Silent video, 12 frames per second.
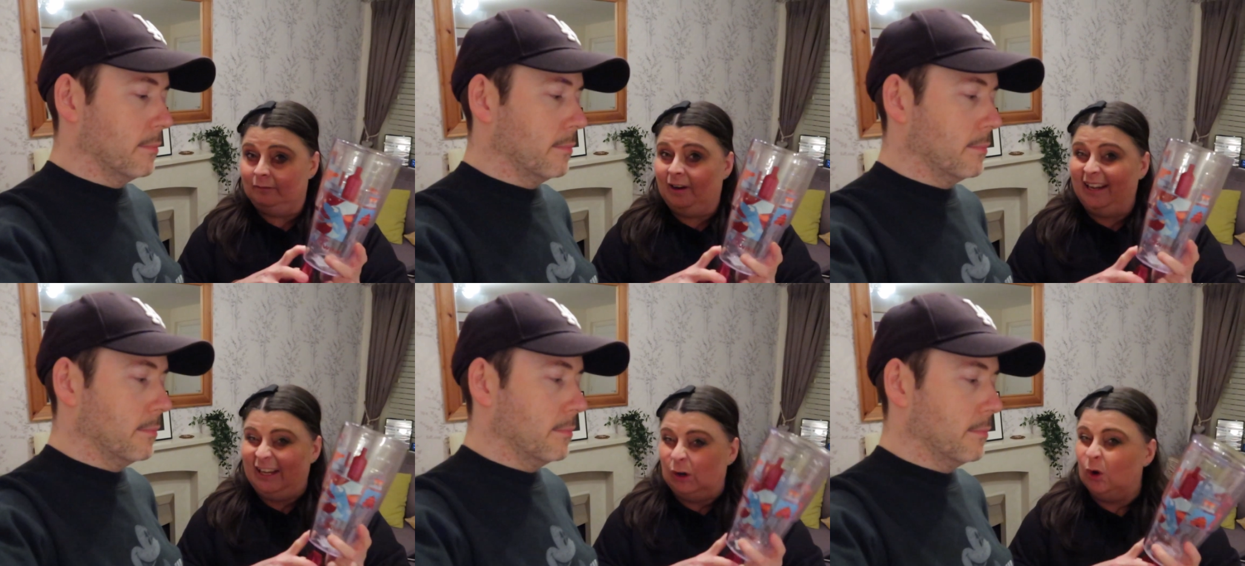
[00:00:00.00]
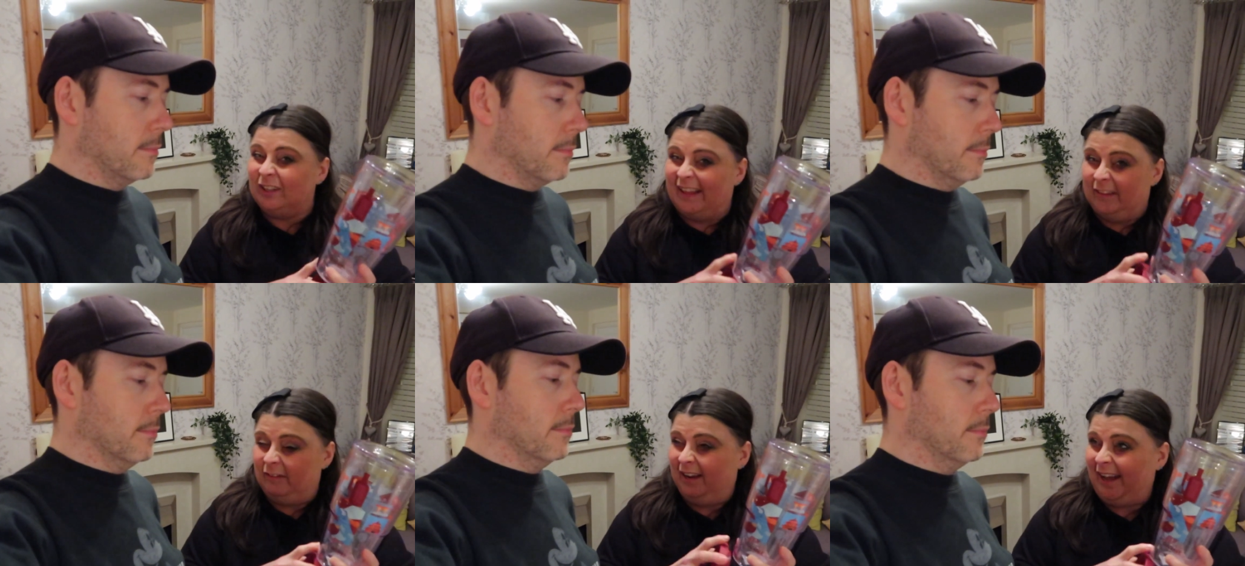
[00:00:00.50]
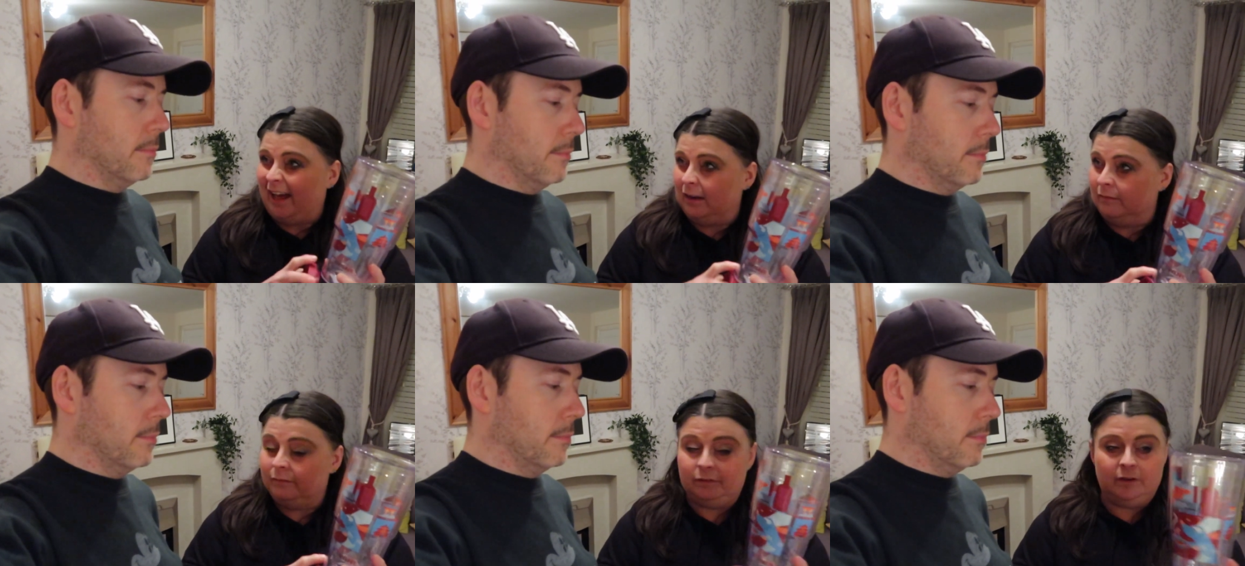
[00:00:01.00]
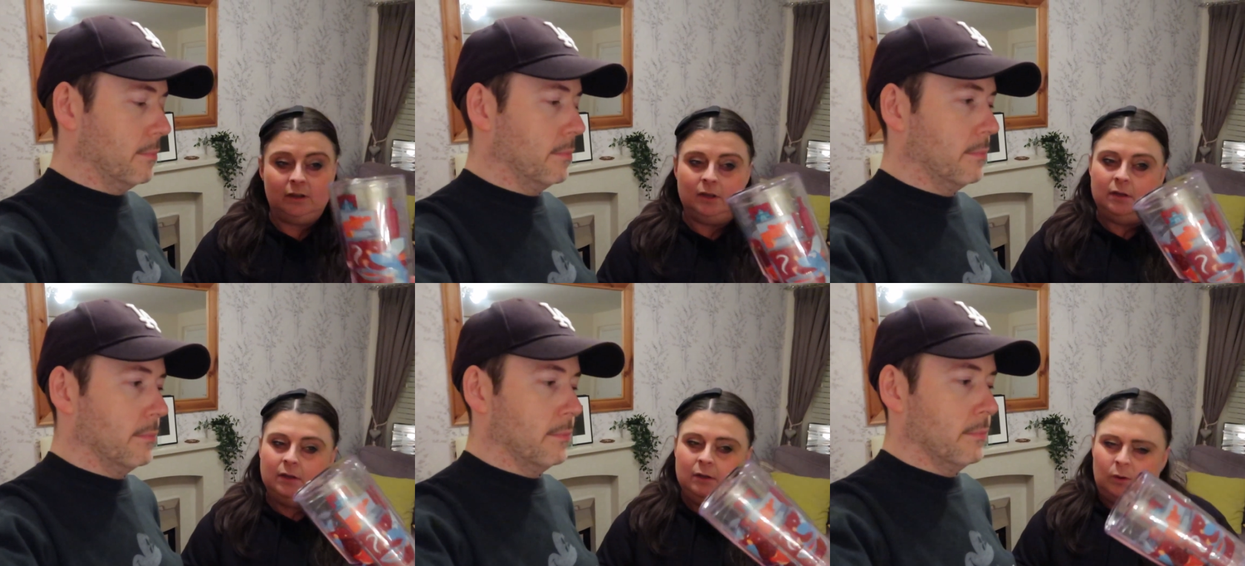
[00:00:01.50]
Speaker 1: they're really good like they're really kind of
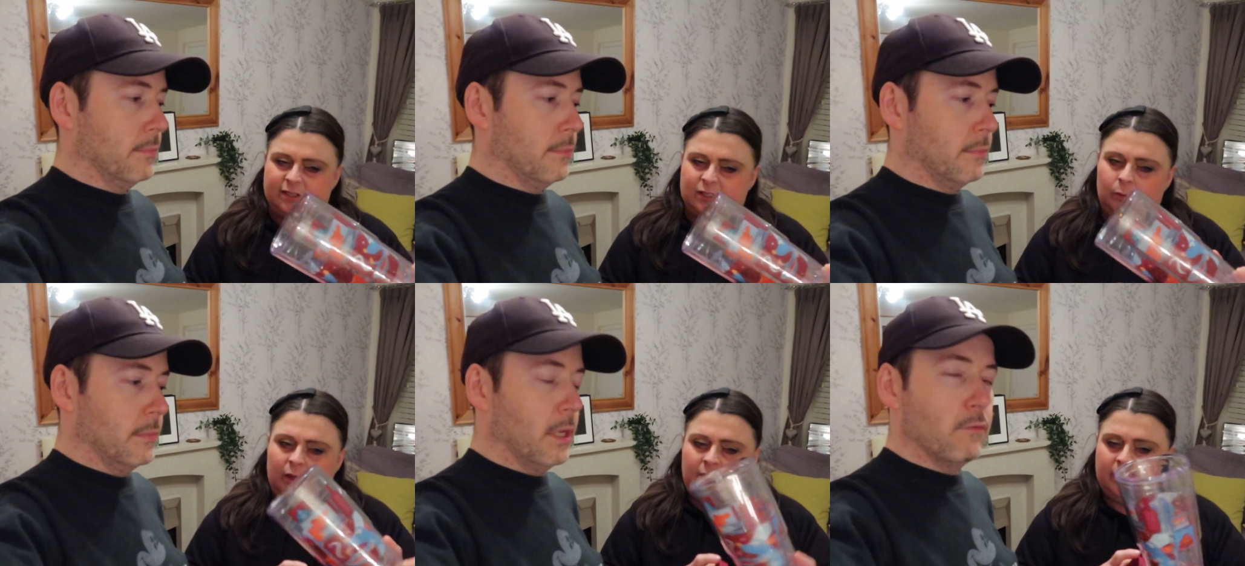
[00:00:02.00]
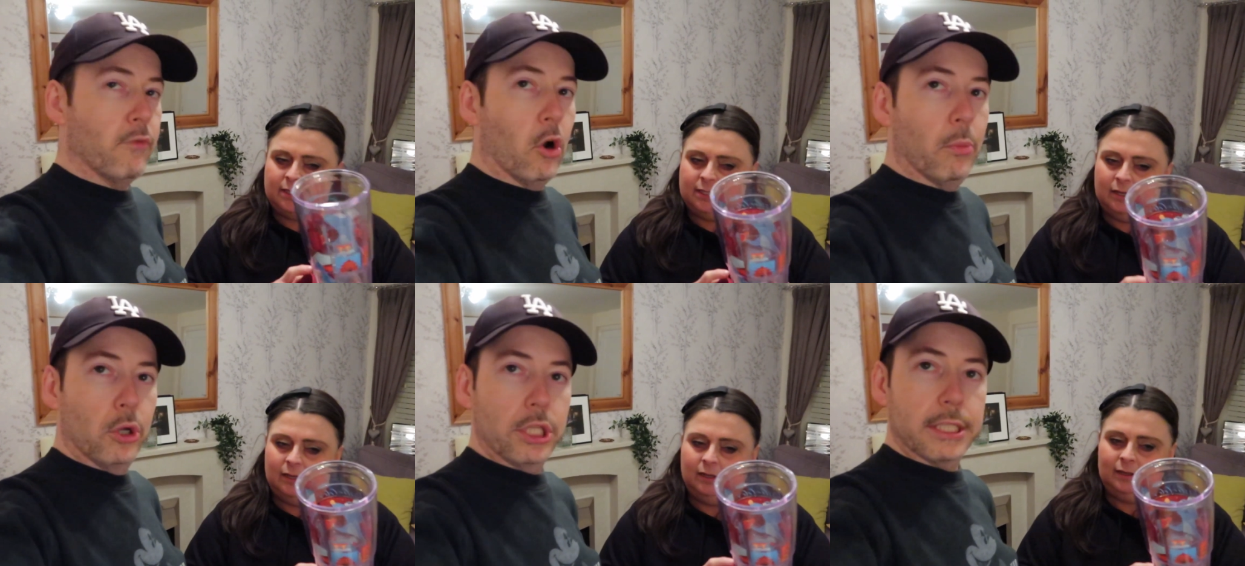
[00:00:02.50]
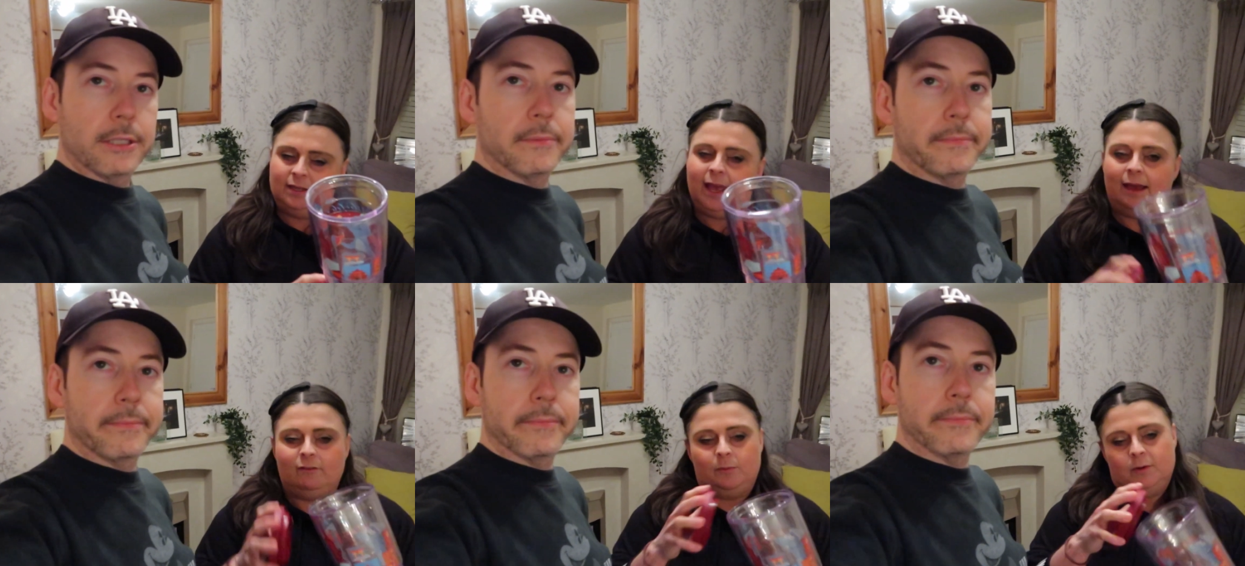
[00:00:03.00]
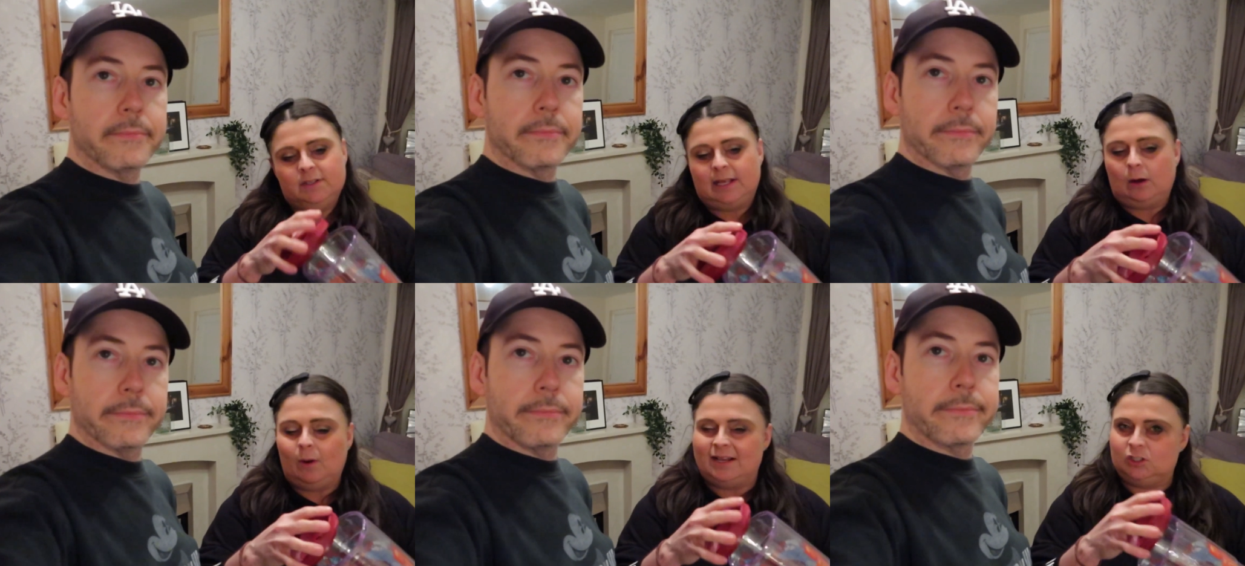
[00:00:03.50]
what's the word robust yeah robust
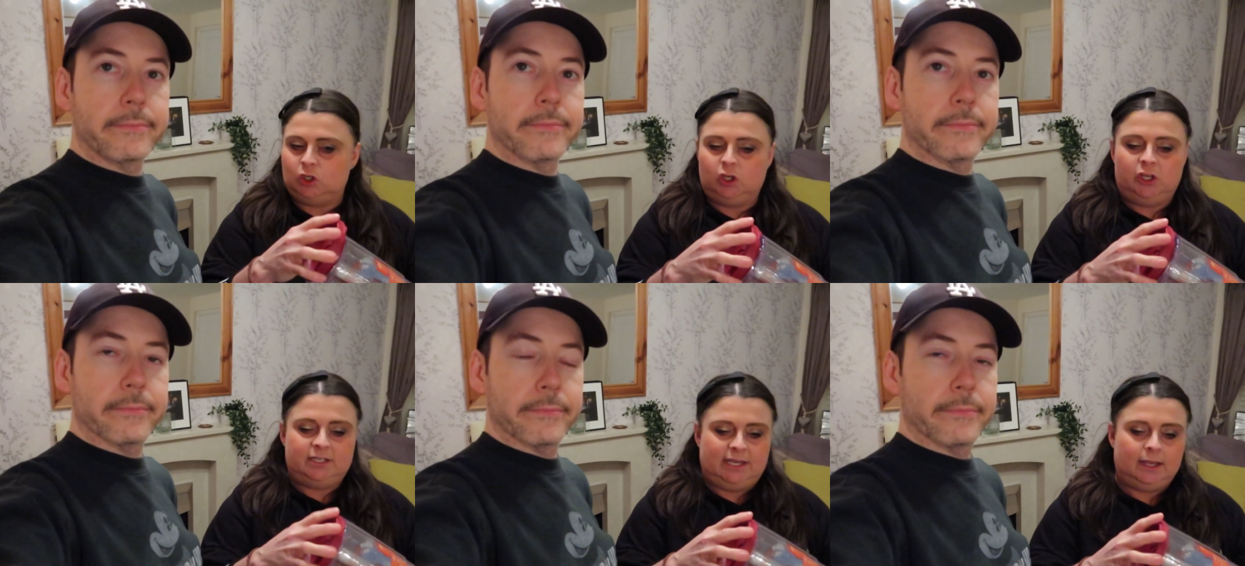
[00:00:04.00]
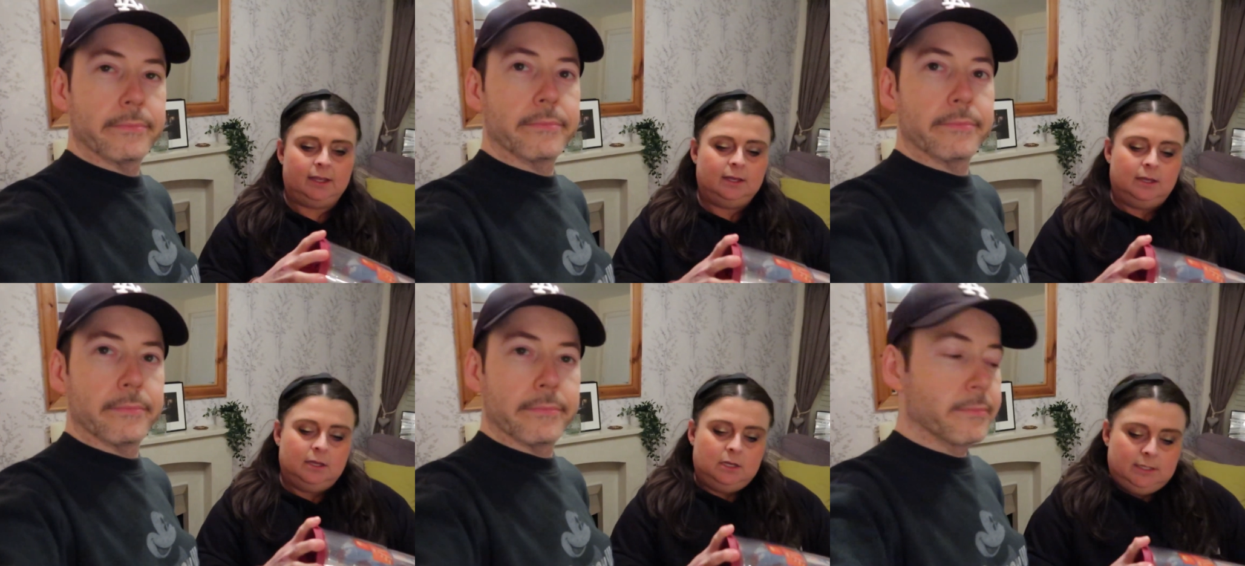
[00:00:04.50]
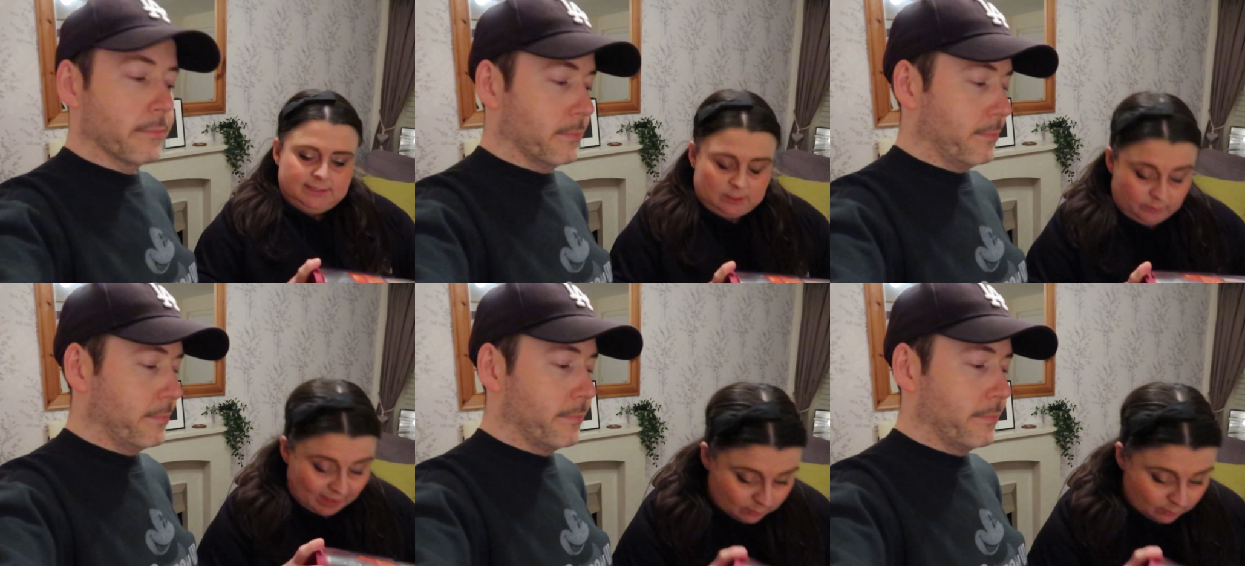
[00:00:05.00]
like quite sturdy so